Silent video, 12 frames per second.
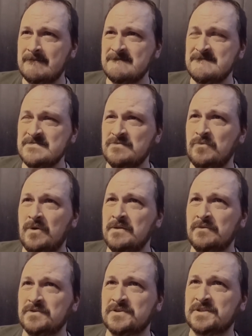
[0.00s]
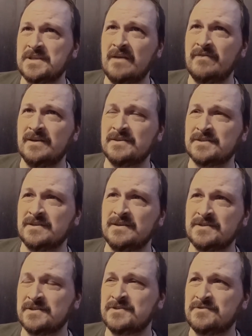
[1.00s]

Why not just have it as a?